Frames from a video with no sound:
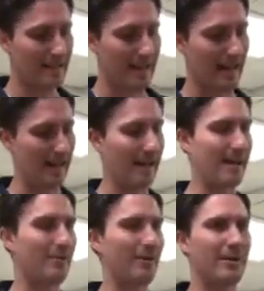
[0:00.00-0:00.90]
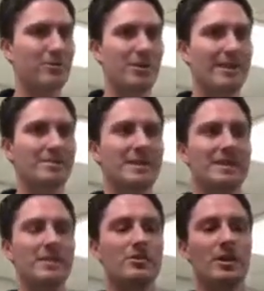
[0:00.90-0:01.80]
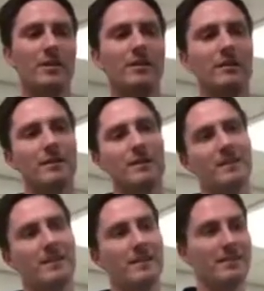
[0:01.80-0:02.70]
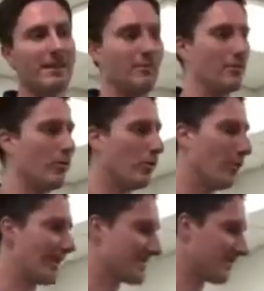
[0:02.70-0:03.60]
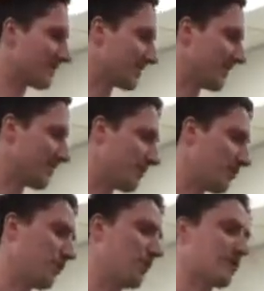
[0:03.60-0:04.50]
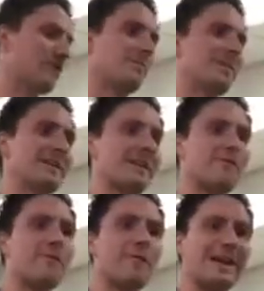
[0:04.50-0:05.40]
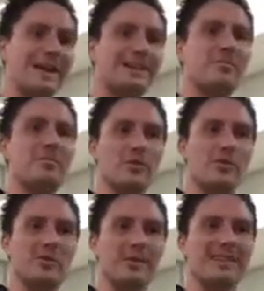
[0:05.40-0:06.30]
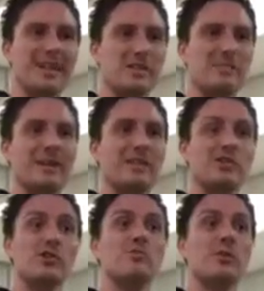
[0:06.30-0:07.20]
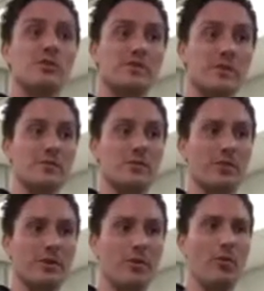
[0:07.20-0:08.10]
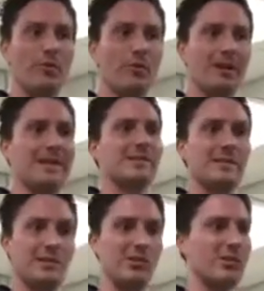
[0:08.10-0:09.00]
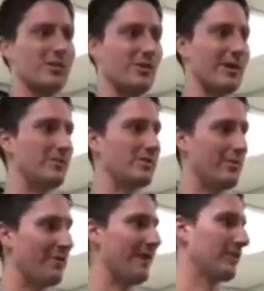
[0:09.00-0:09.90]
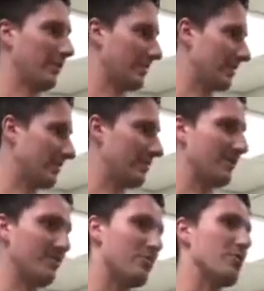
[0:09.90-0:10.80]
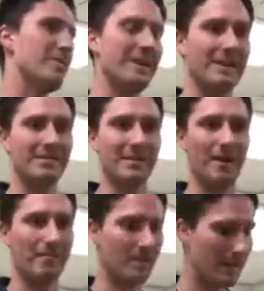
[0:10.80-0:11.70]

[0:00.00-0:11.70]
And when I was training to be a teacher, they would always emphasise the importance of being a reflective person. It didn't actually matter too much if you taught an awful lesson, as long as you were able to reflect on it so that you could improve it next time.